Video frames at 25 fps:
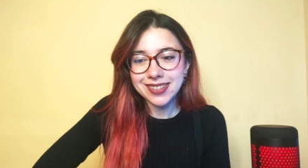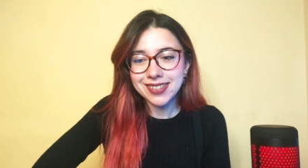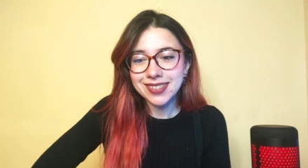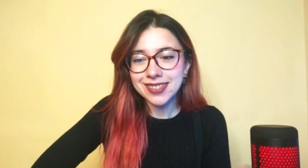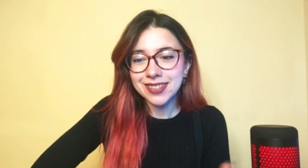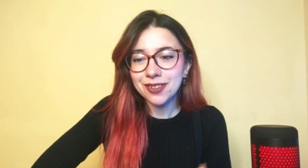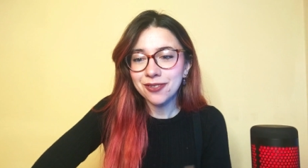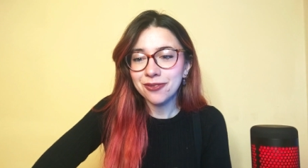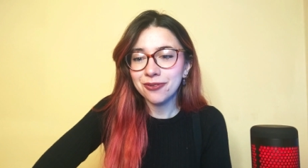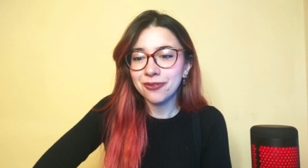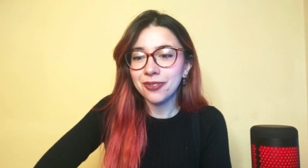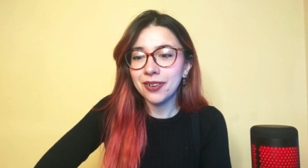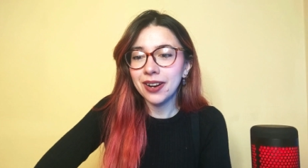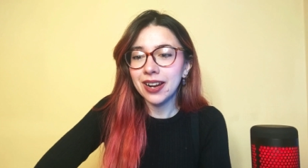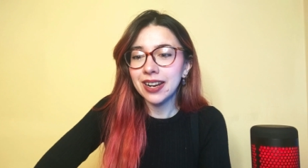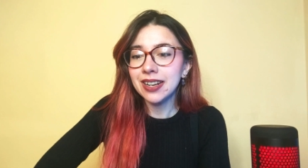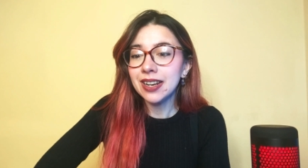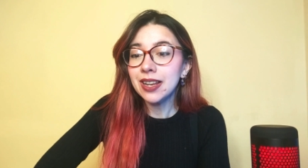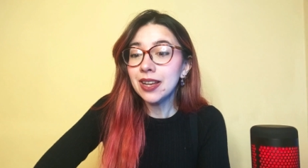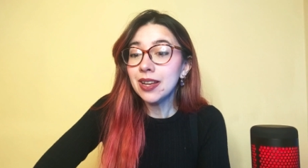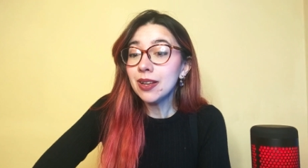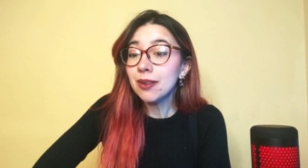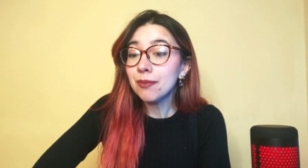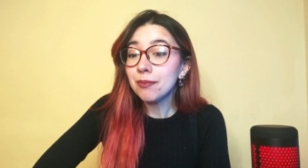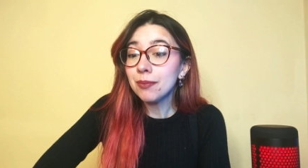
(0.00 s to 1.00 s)
is different,
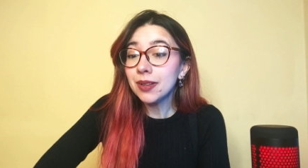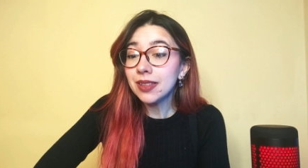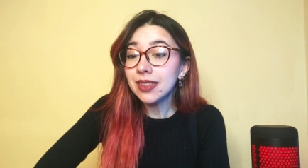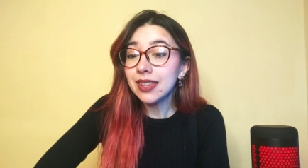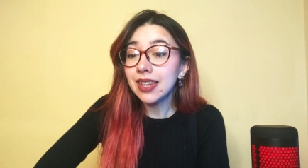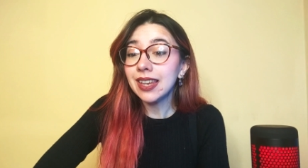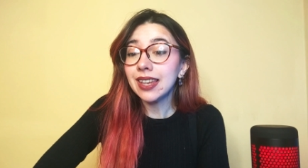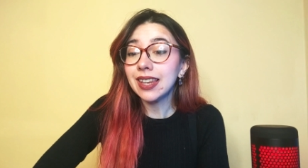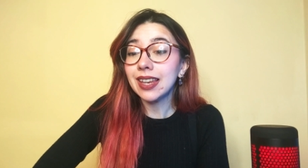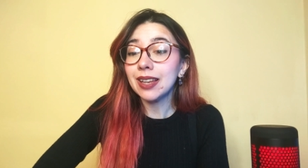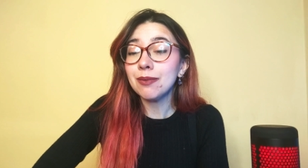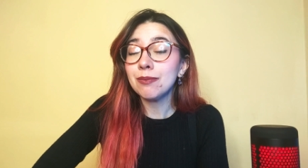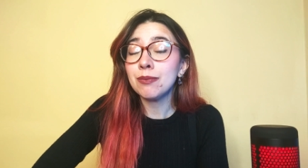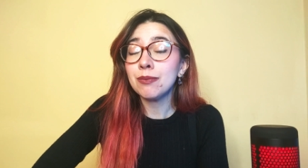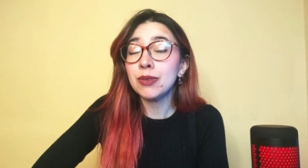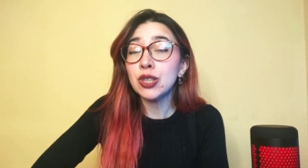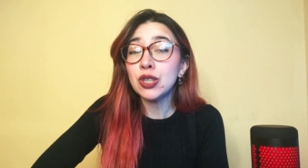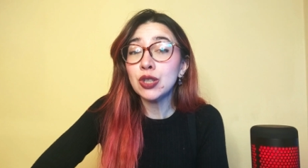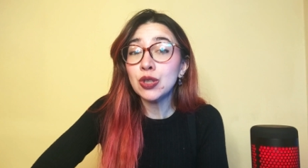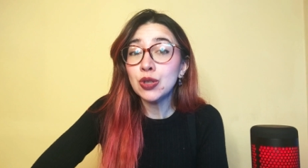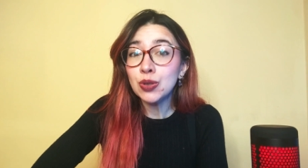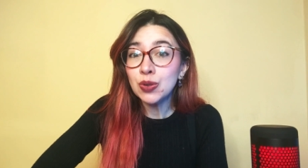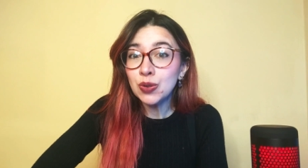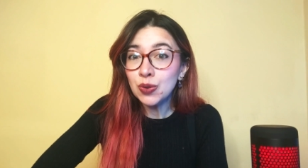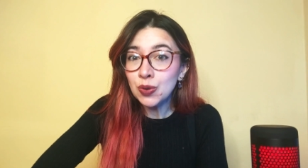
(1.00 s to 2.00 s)
but they can be
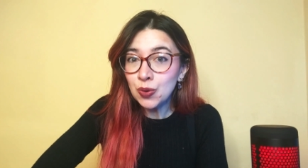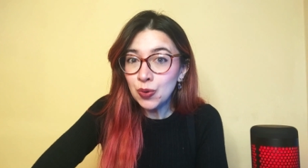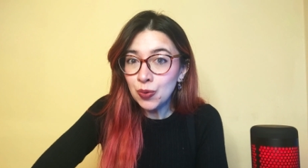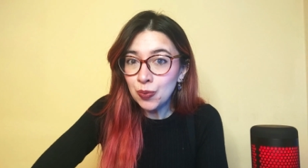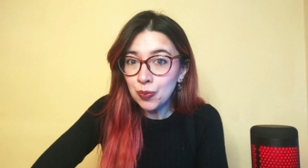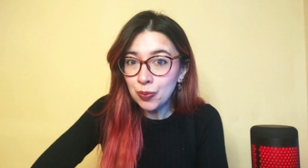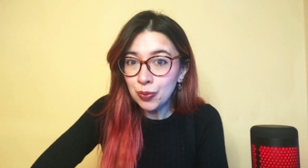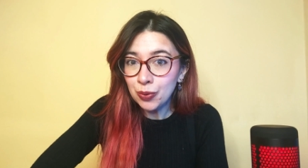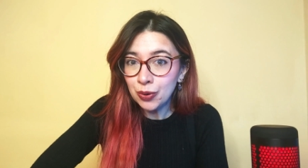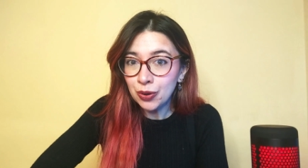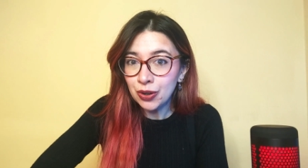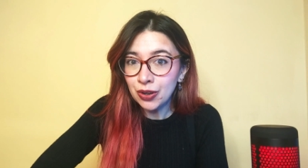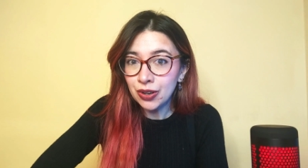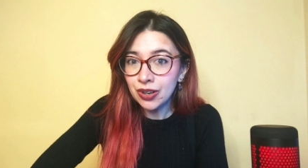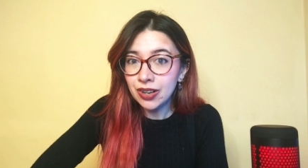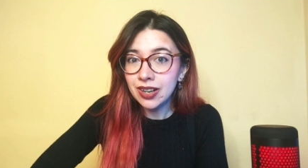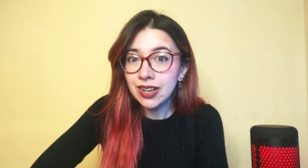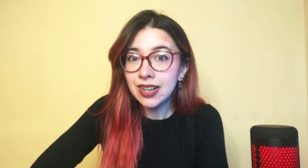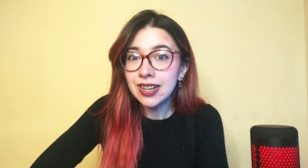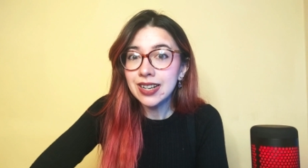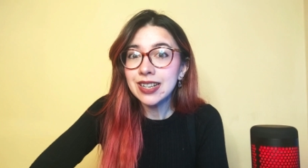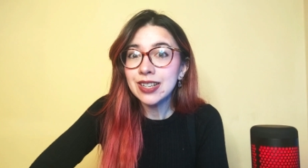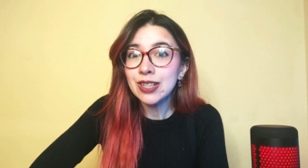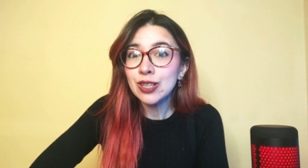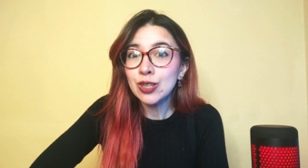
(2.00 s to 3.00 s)
super
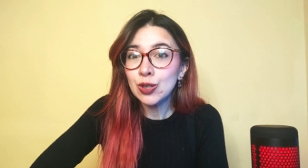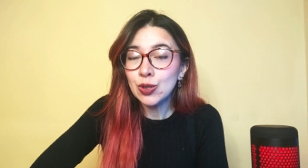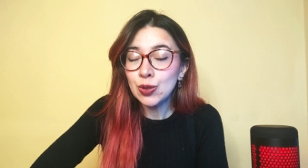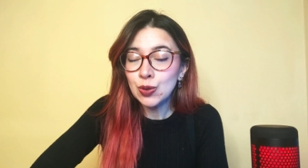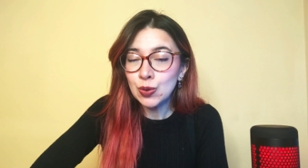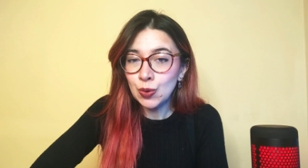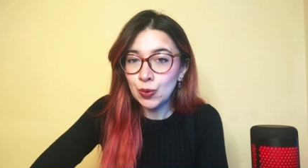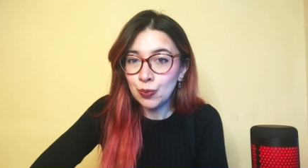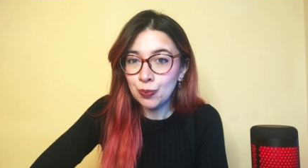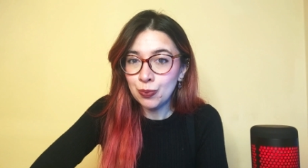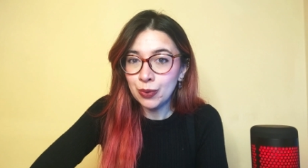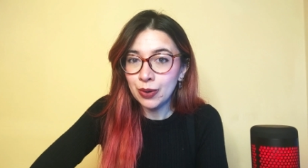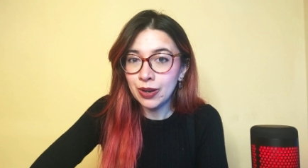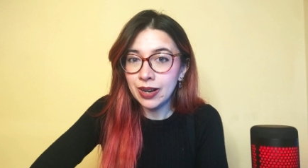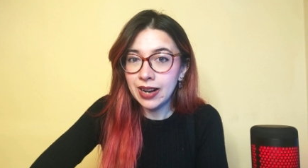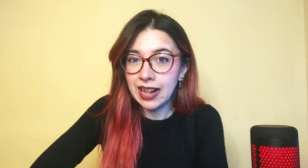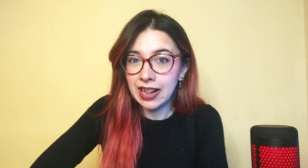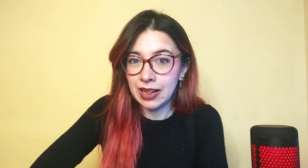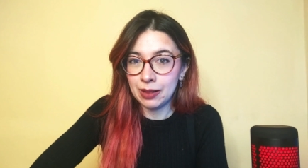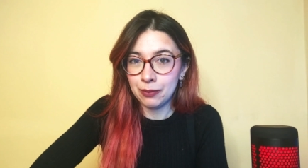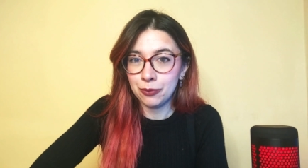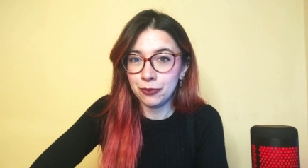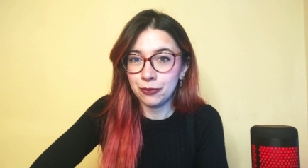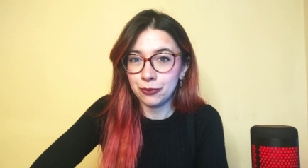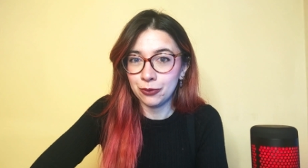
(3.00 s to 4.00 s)

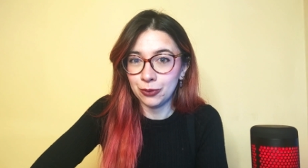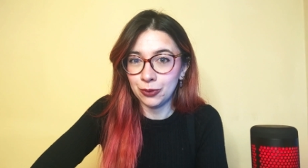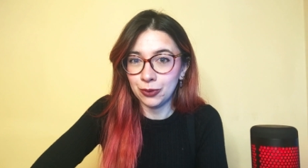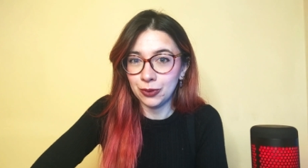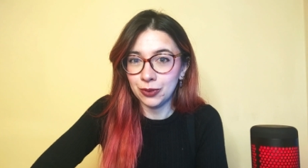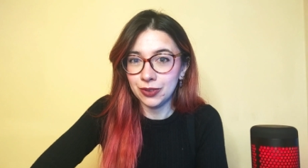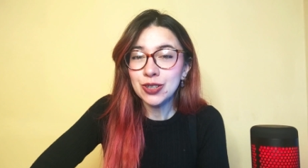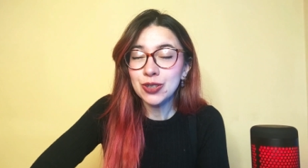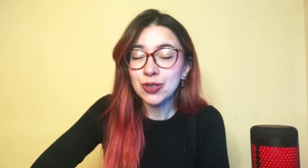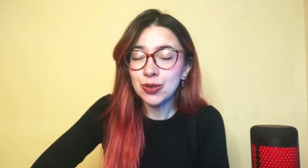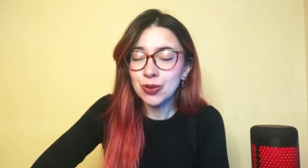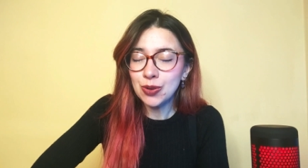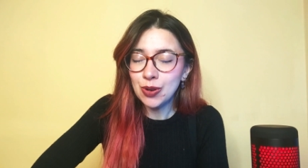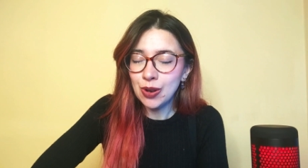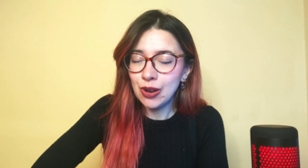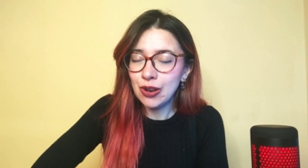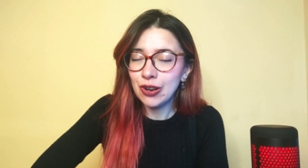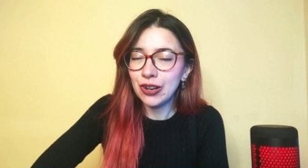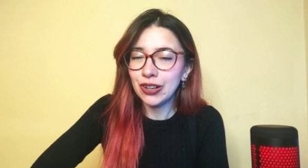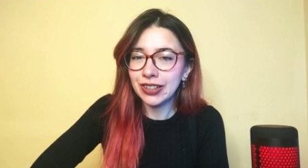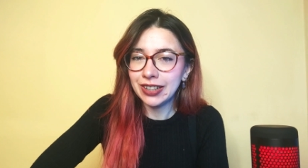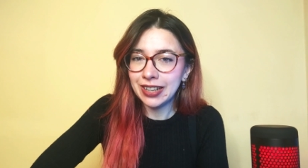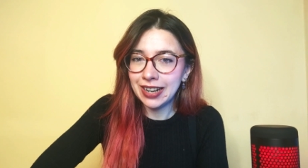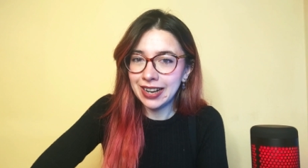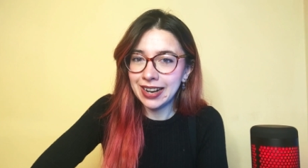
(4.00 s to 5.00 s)
helpful to
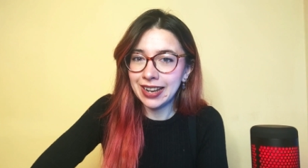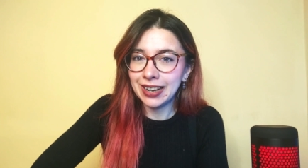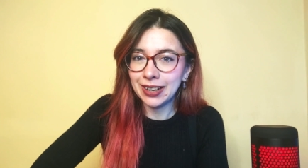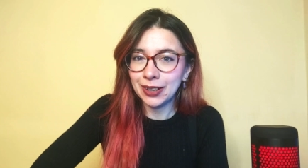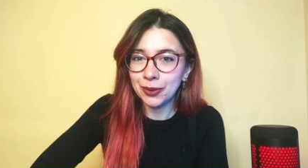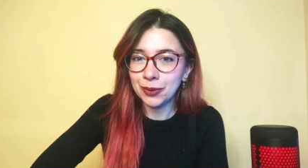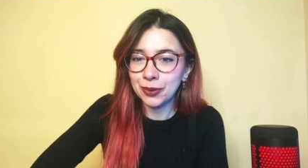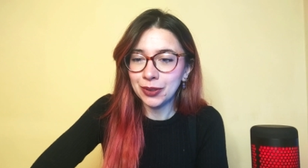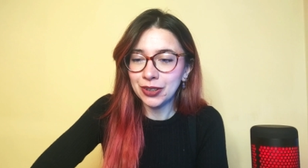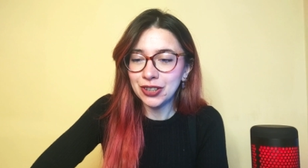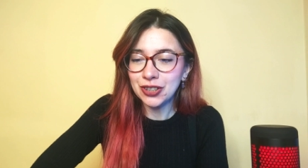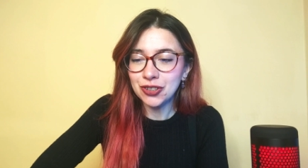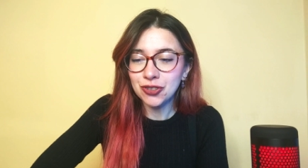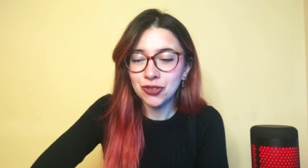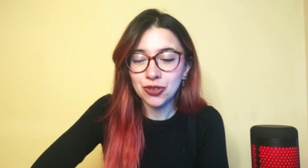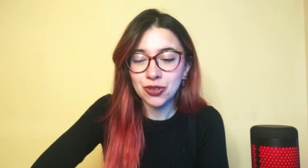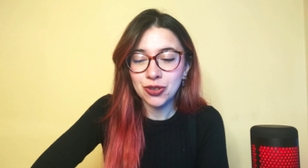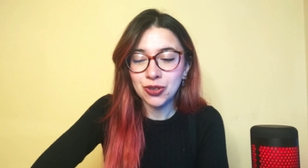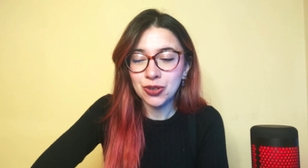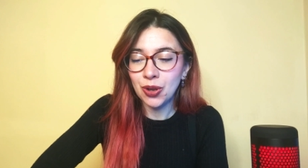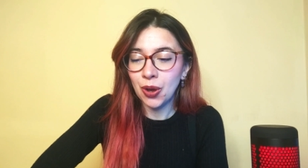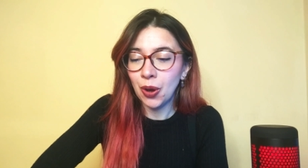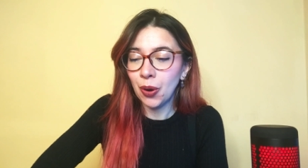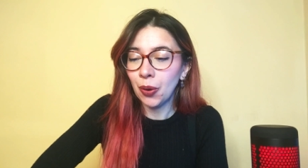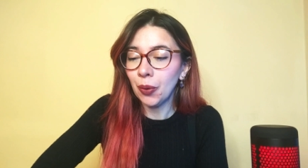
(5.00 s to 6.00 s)
learn a language.
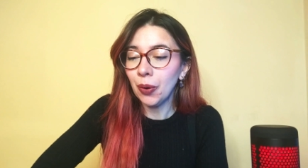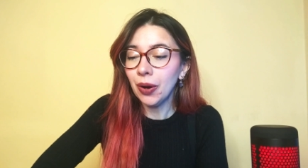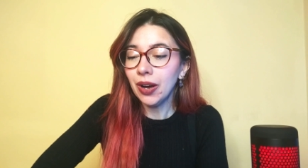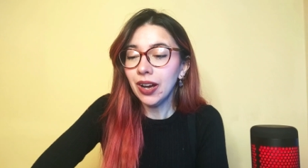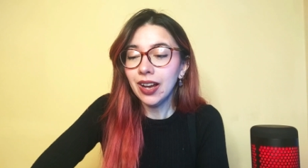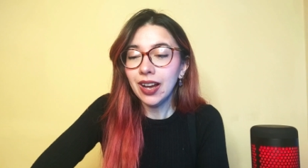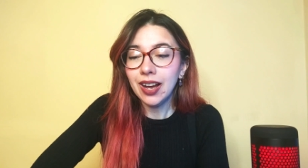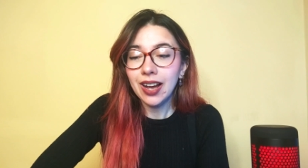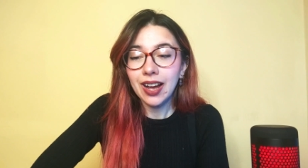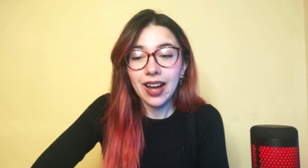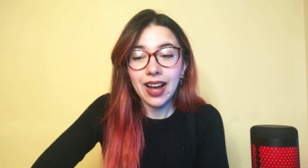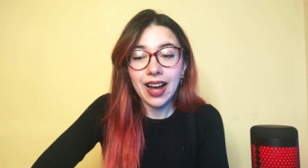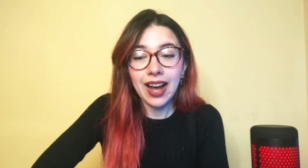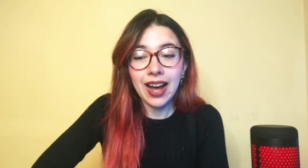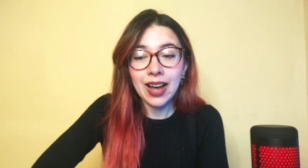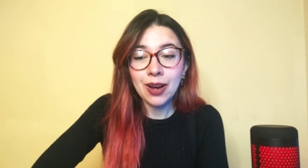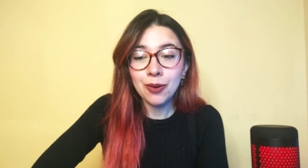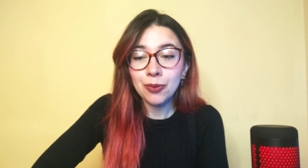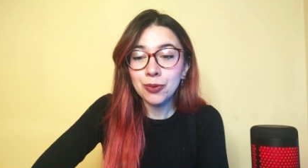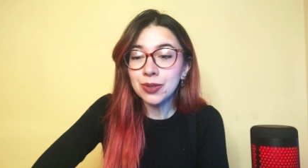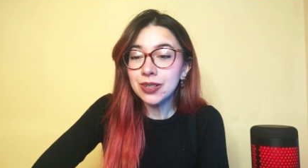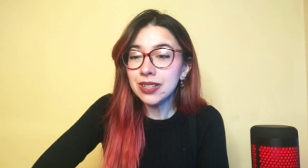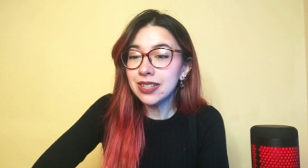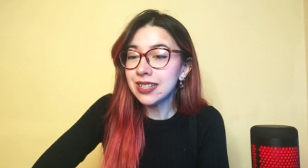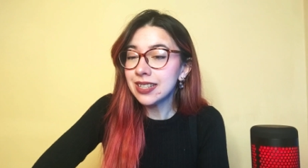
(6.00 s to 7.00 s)
So I
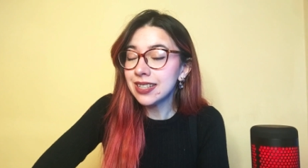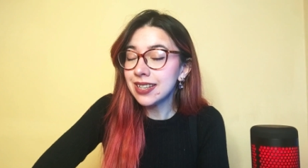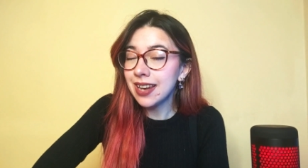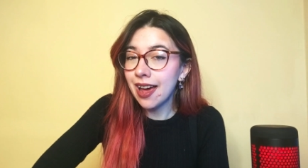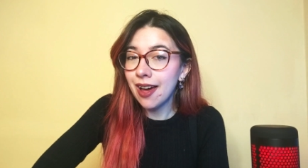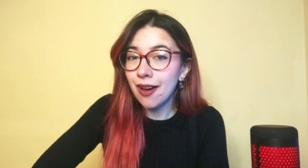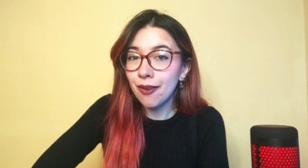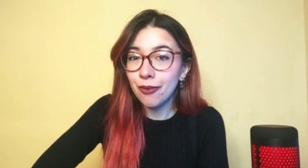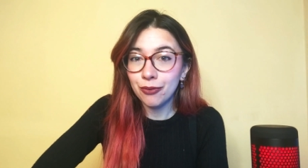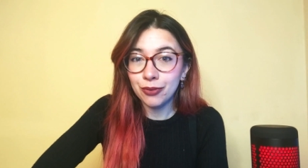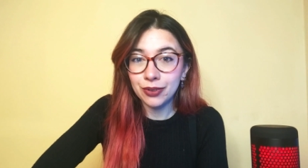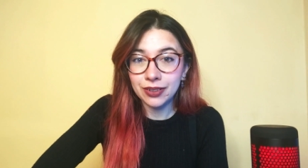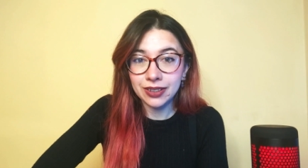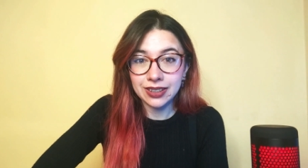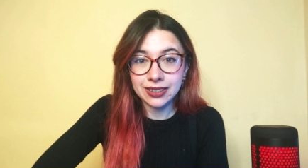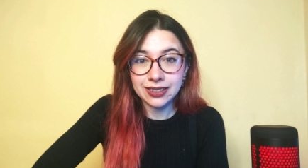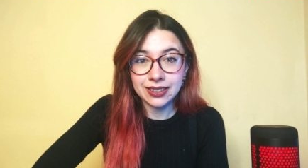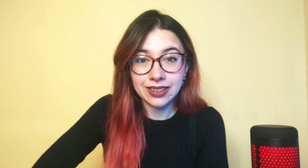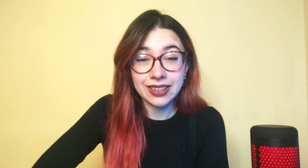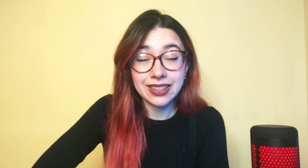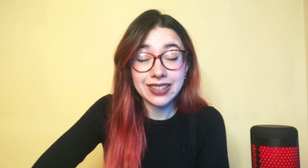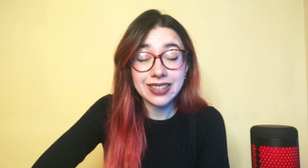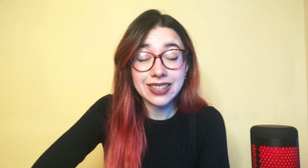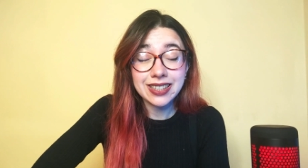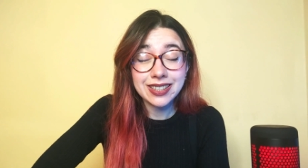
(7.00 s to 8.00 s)
would
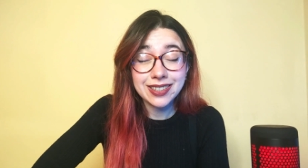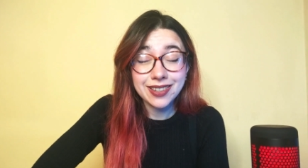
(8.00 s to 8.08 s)
definitely